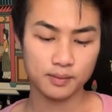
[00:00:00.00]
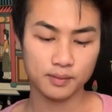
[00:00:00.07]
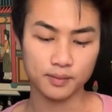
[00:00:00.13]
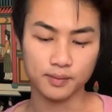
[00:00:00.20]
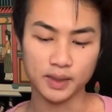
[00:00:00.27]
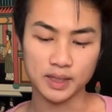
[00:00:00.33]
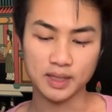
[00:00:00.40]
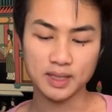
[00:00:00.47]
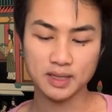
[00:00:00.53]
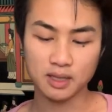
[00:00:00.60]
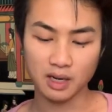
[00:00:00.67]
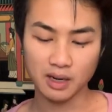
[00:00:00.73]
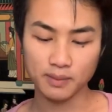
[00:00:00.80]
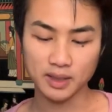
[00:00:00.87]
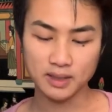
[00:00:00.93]
But this
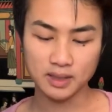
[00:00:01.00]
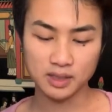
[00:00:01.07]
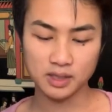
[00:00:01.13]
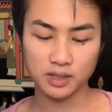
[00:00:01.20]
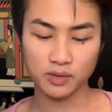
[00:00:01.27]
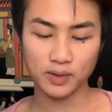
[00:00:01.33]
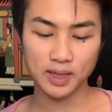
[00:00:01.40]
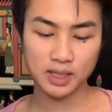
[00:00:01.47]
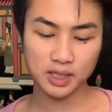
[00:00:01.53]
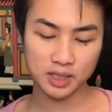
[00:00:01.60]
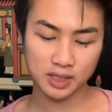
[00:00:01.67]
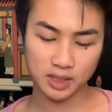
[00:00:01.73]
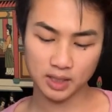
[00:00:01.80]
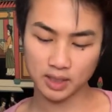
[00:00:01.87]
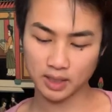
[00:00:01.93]
karmic
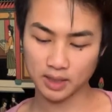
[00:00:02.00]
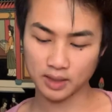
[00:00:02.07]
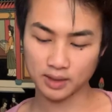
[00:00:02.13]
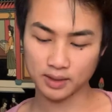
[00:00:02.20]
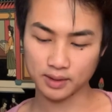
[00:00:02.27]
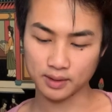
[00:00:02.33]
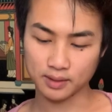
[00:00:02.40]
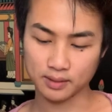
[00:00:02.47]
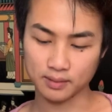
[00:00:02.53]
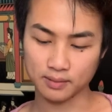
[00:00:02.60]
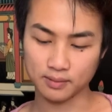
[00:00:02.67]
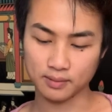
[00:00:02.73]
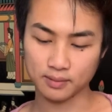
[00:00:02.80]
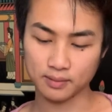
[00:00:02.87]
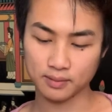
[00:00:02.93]

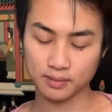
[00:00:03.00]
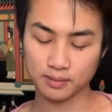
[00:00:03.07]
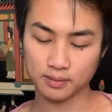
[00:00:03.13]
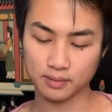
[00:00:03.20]
situation,